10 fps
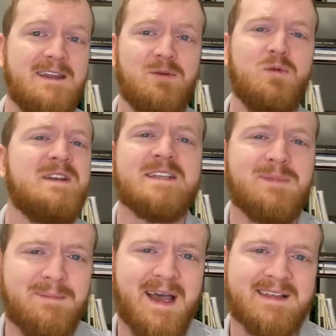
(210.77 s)
when
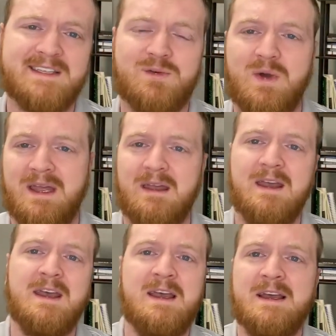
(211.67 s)
somebody passes away.
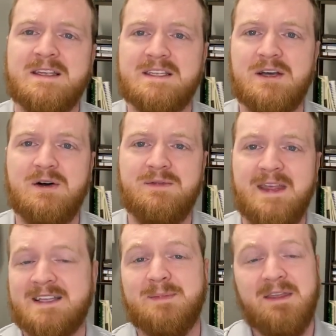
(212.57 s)
So
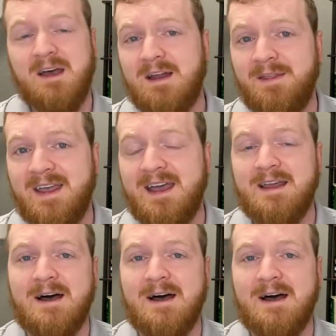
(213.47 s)
that's my thought on that.